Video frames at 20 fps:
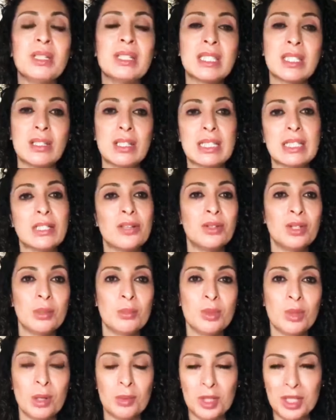it's going to slow the
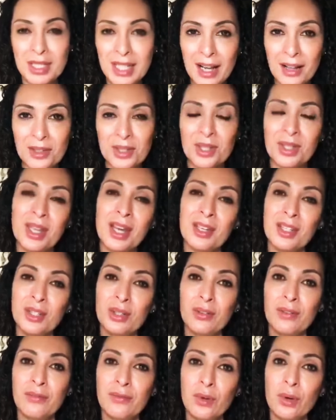absorption down so that
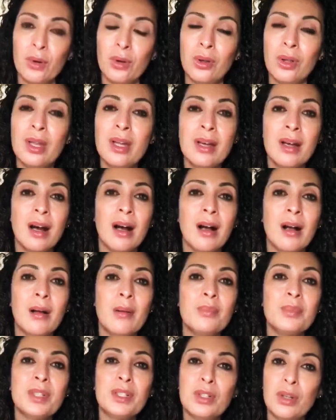you're full,
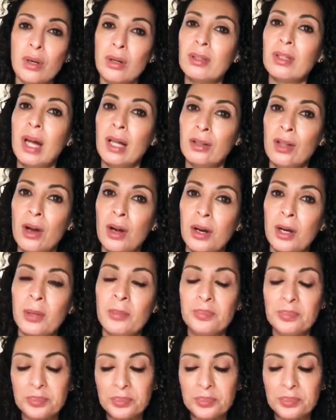a lot longer.